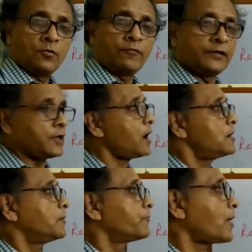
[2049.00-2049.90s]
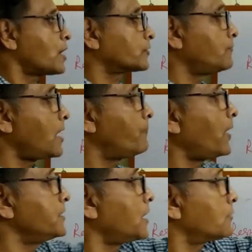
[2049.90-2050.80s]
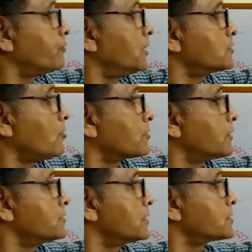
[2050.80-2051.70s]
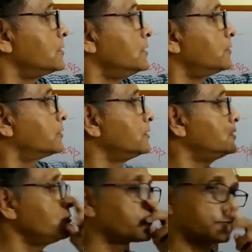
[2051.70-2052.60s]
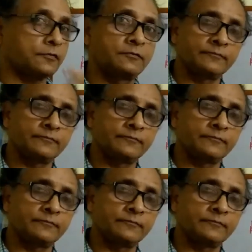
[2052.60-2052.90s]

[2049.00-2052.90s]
When the plasma bicarbonate concentration is reduced,